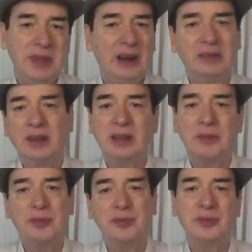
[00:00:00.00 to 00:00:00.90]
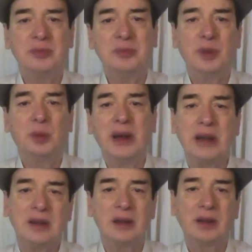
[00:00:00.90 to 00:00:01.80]
and one
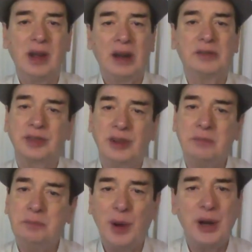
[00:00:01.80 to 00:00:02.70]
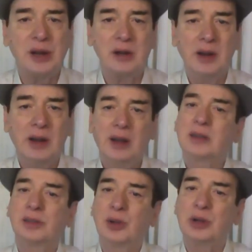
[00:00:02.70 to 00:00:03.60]
moment at some point it
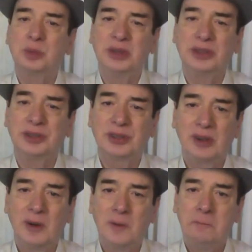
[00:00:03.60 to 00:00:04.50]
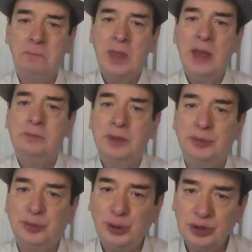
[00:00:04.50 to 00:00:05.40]
is going to burst.
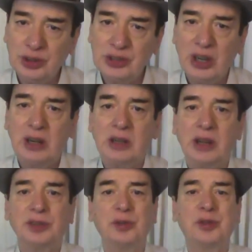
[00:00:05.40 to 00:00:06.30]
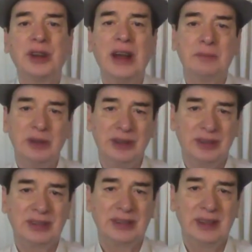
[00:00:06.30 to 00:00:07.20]
Before such a catastrophe
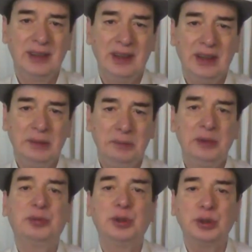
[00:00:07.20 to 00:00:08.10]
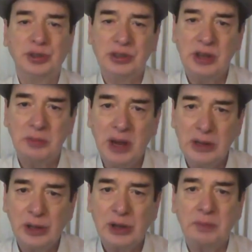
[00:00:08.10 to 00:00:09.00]
happens, before such a
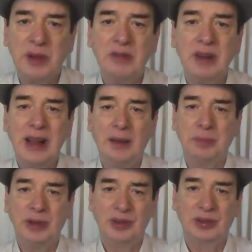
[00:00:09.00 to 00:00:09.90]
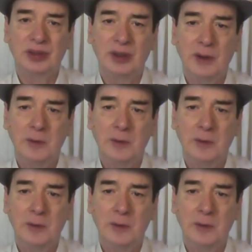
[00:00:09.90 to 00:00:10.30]
major upheaval happens,